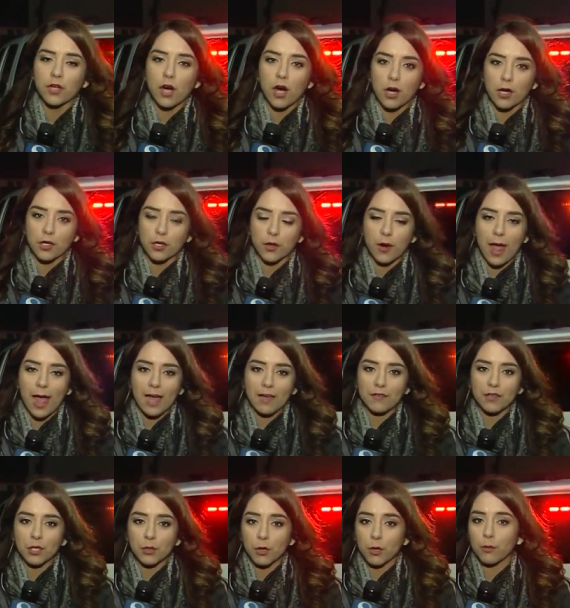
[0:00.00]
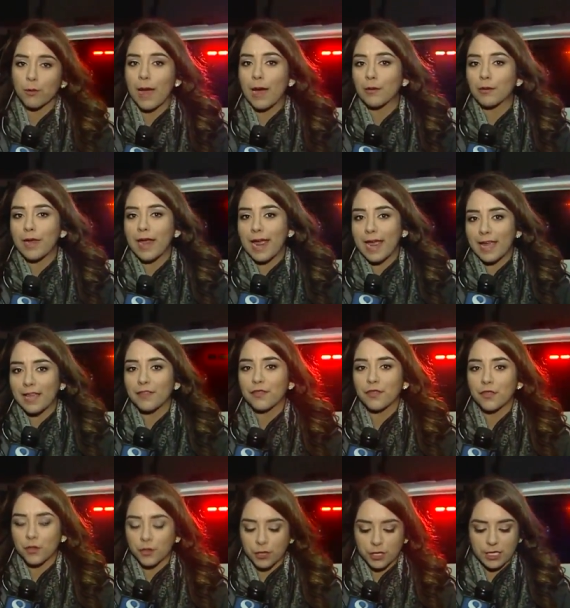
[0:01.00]
of Garner Avenue around
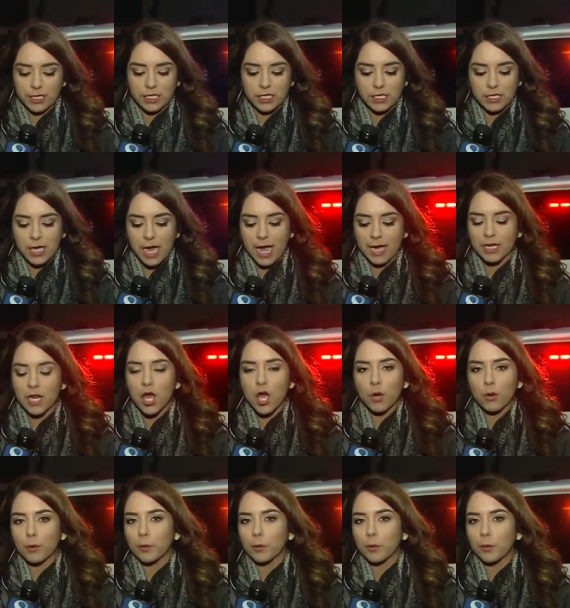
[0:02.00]
8:30 to 9.